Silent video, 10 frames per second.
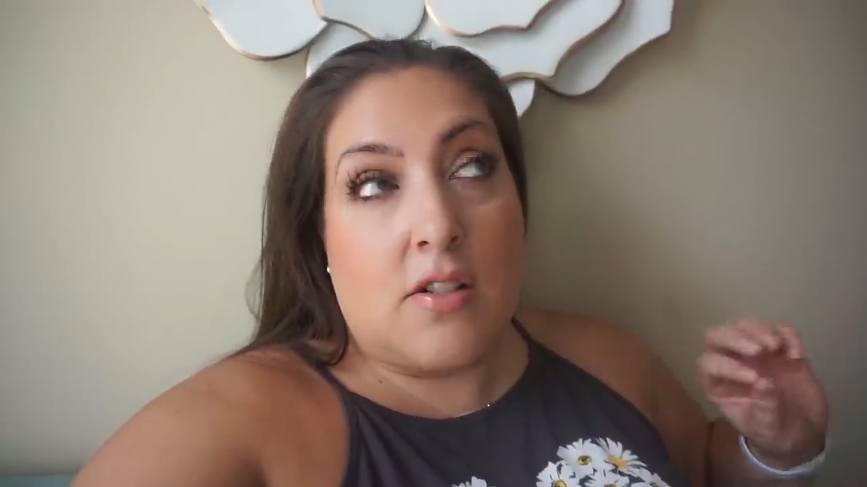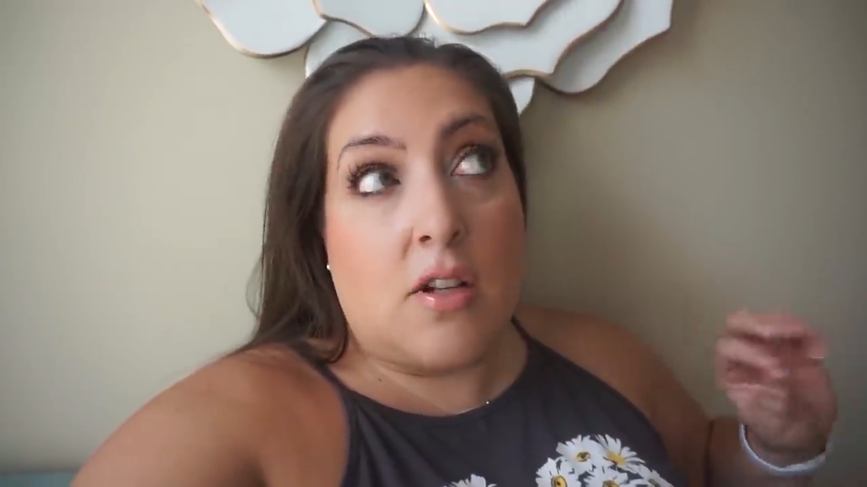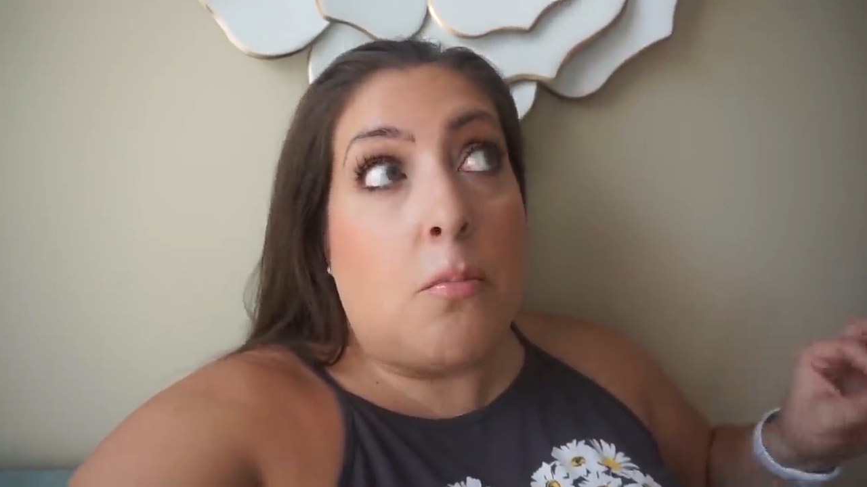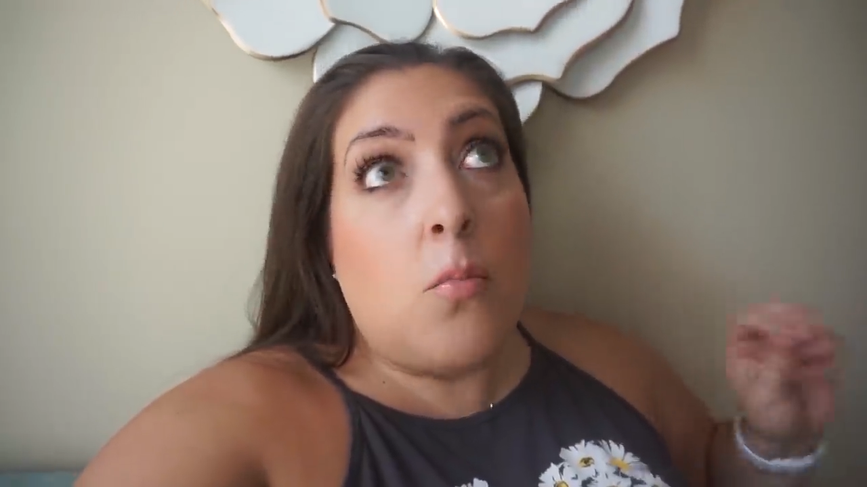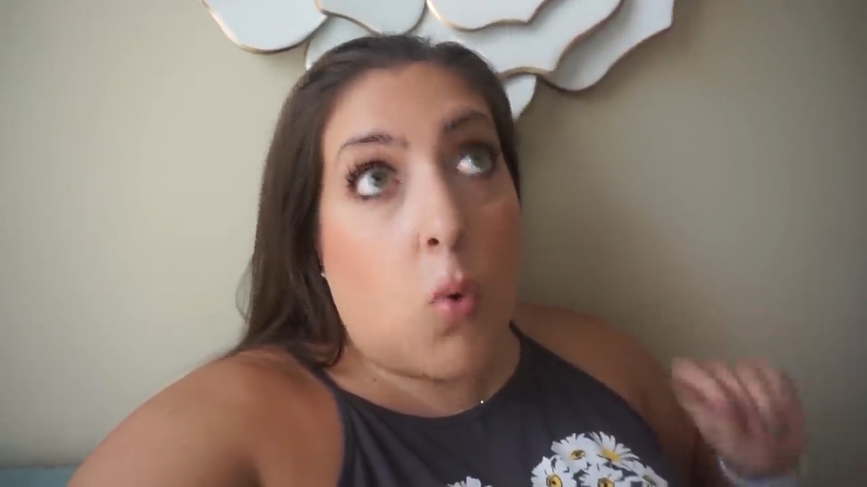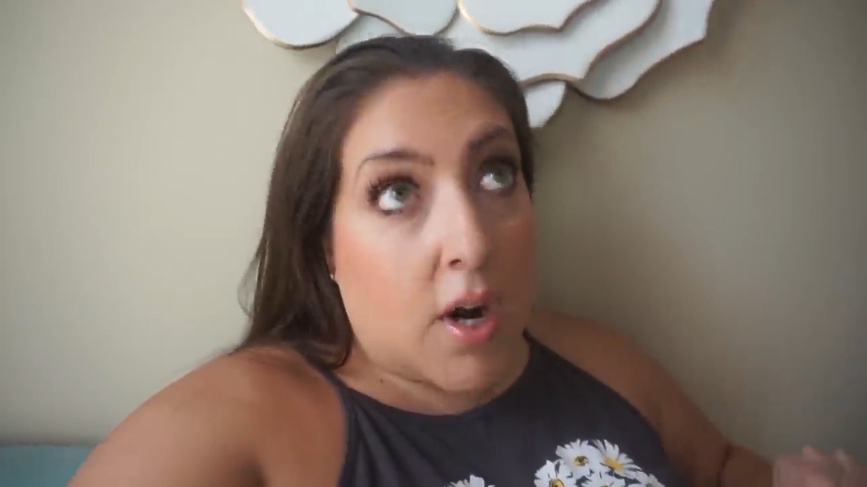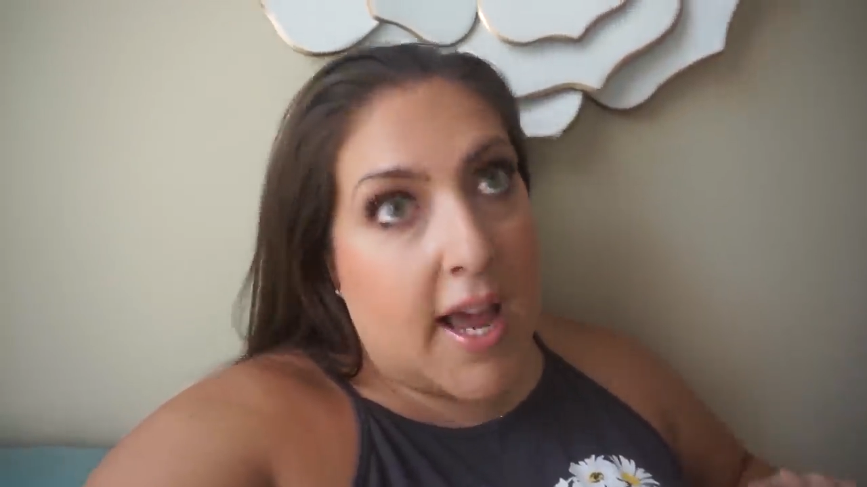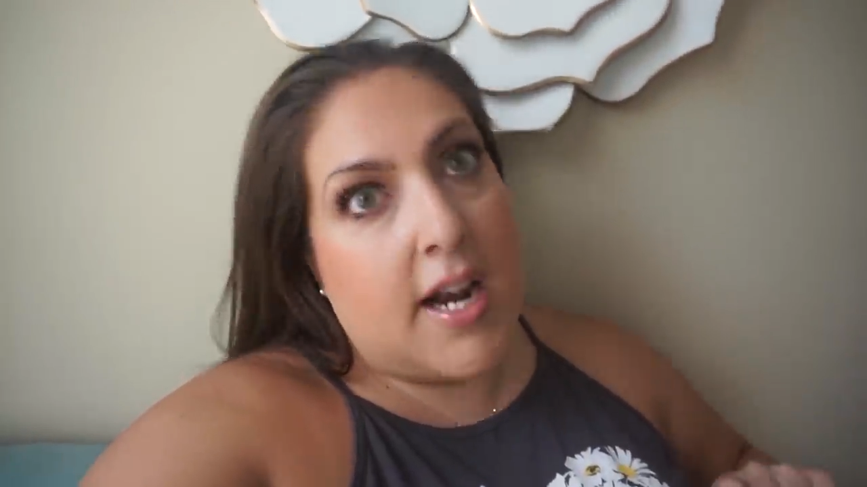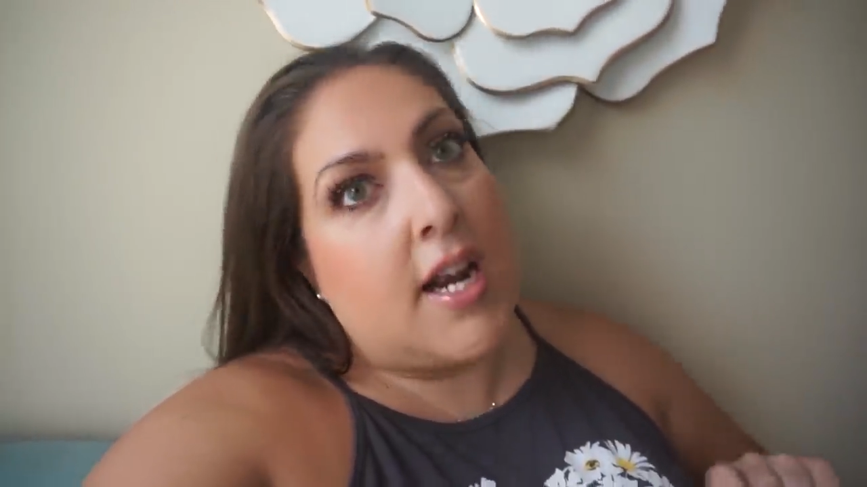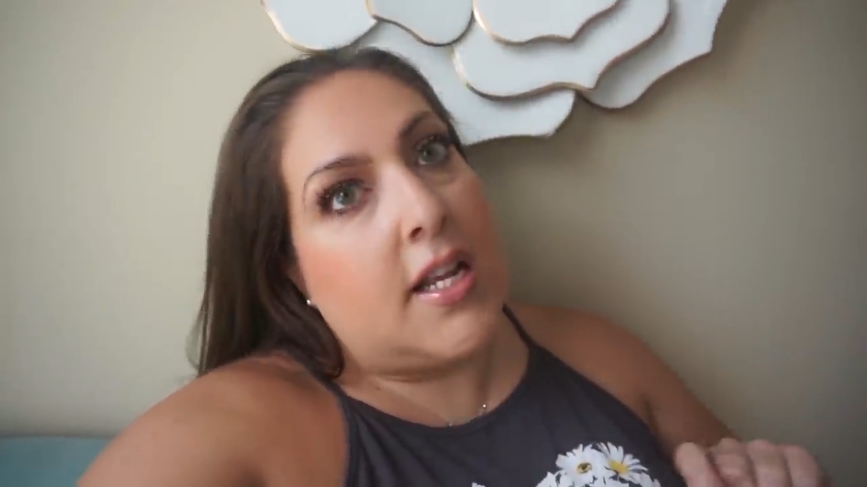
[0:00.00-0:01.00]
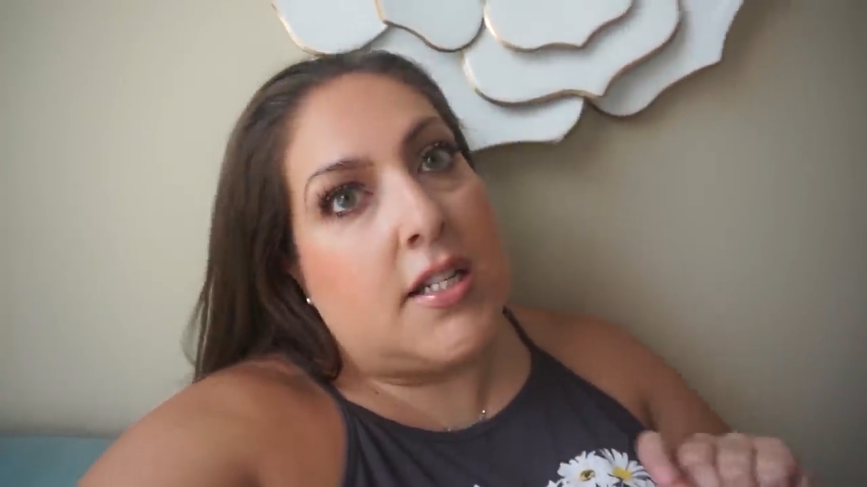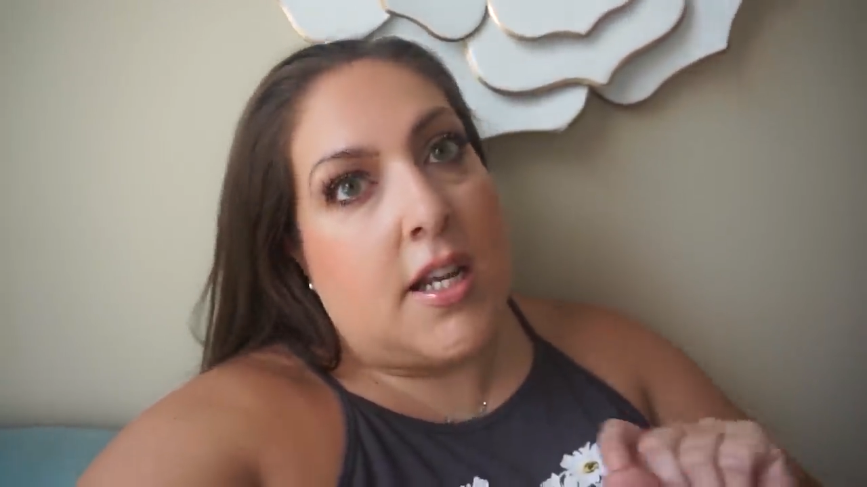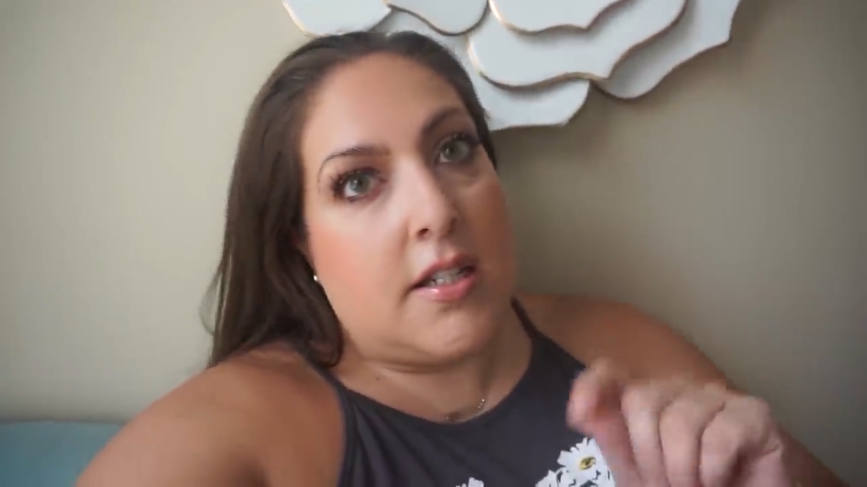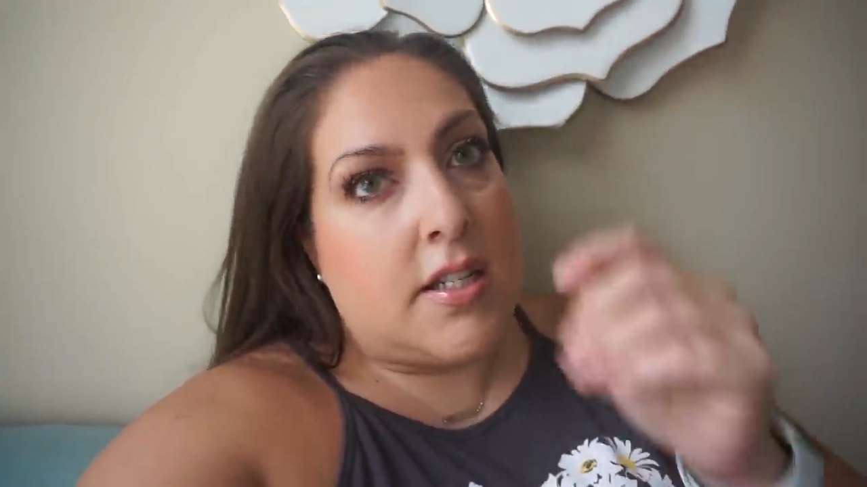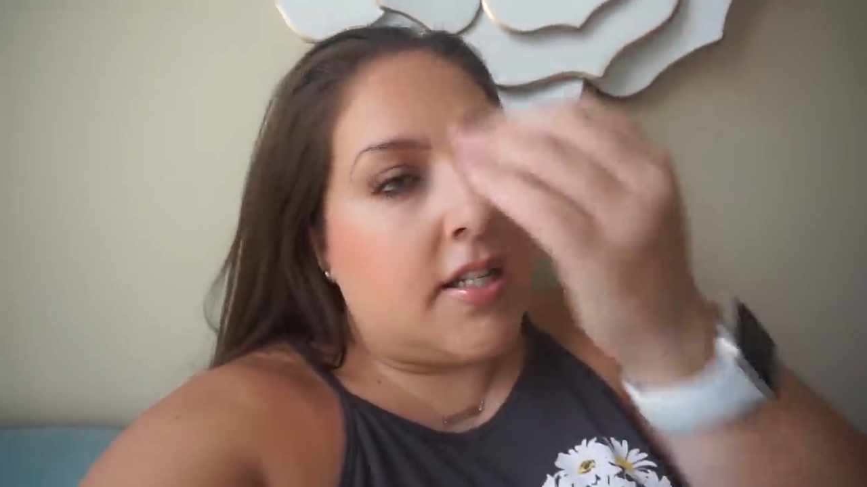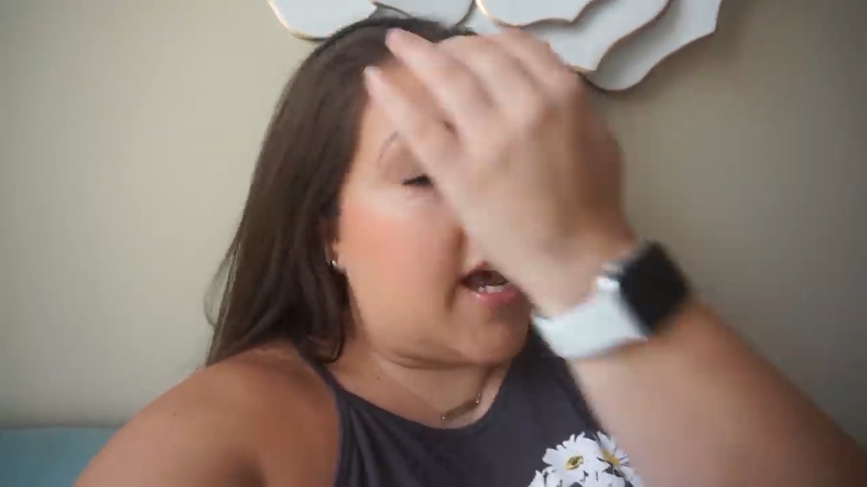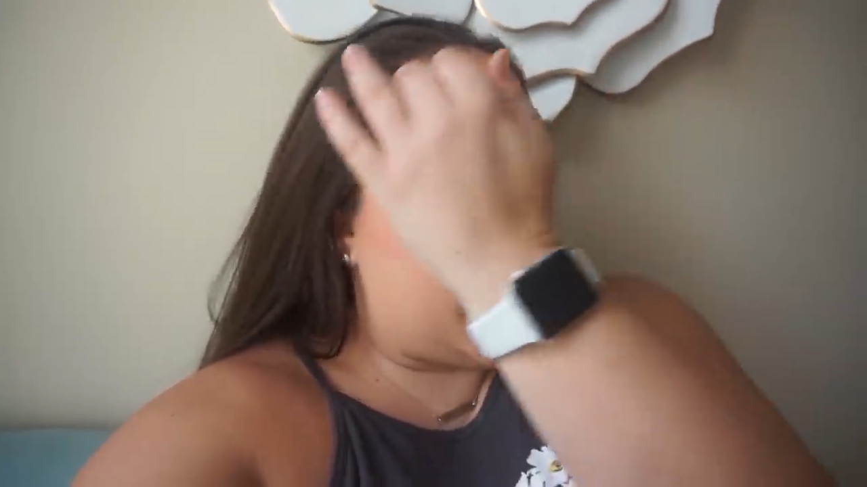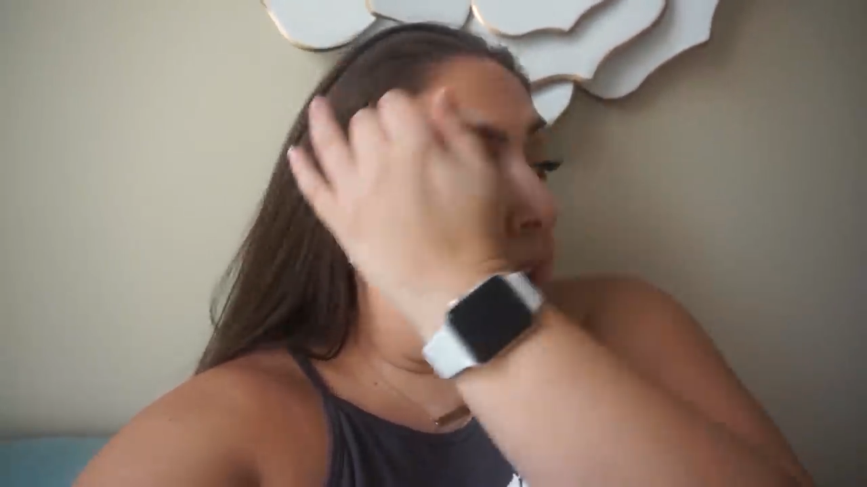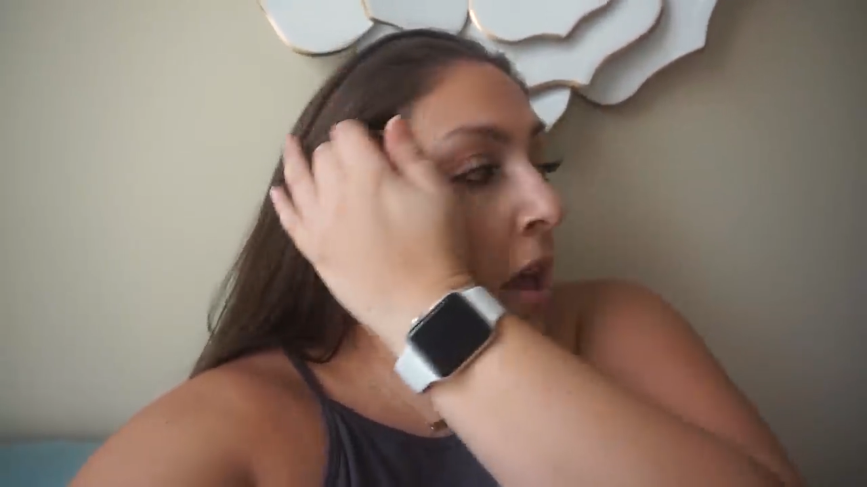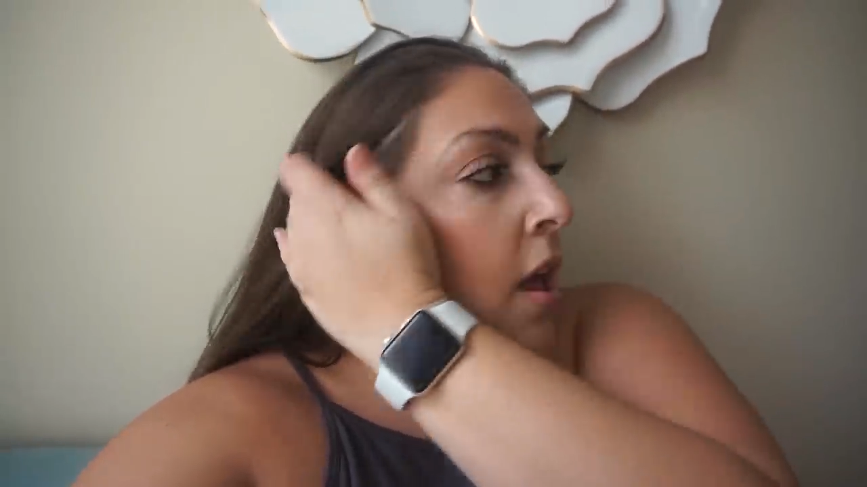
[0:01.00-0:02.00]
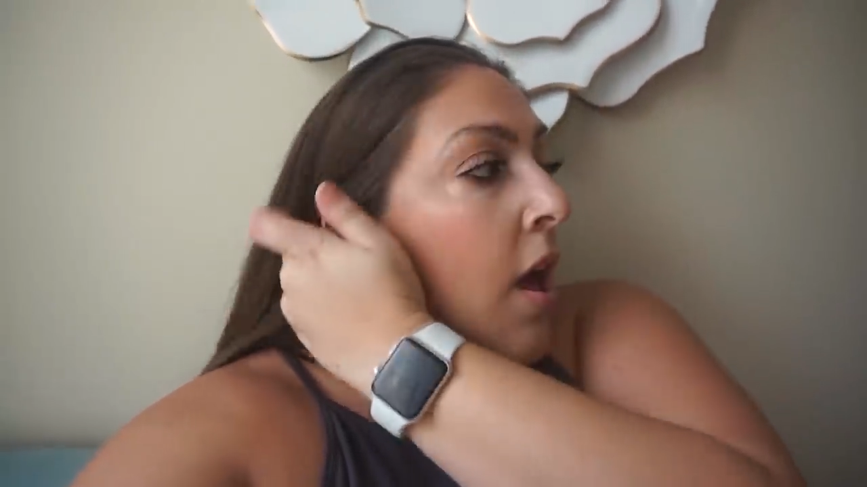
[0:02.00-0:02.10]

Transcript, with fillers: some more editing done today.